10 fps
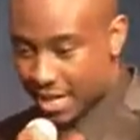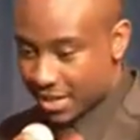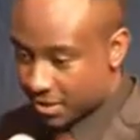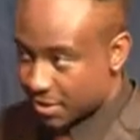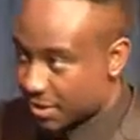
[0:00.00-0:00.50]

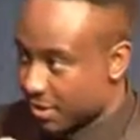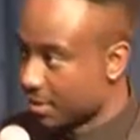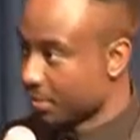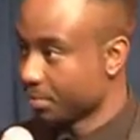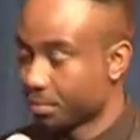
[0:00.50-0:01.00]
guys,
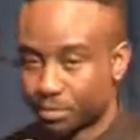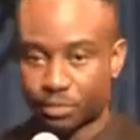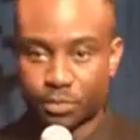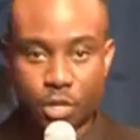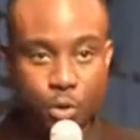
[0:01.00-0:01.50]

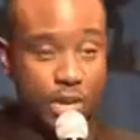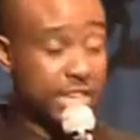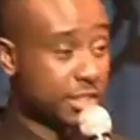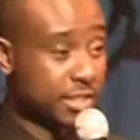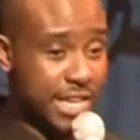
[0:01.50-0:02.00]
we're
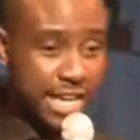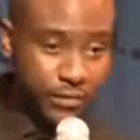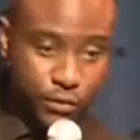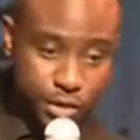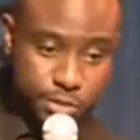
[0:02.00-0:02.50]
here tonight for a